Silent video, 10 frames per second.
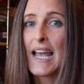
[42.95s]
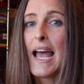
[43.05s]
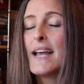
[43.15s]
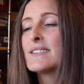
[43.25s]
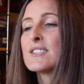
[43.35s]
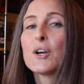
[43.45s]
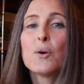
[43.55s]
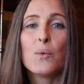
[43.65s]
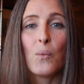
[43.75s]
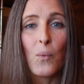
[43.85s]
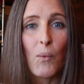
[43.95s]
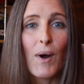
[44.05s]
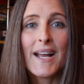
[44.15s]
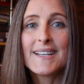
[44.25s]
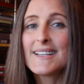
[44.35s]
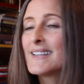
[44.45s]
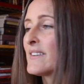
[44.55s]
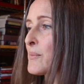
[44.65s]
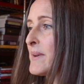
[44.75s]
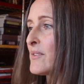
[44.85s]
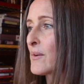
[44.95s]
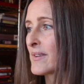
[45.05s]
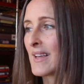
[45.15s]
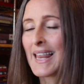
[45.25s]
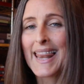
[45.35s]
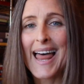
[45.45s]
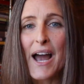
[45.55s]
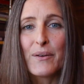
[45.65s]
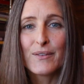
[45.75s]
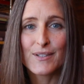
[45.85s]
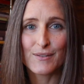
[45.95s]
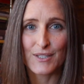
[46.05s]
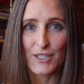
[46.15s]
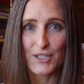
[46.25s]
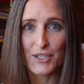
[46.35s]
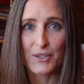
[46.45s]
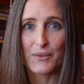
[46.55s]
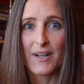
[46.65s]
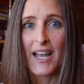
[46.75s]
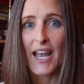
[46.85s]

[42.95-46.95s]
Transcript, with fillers: And so what this resource allows you to do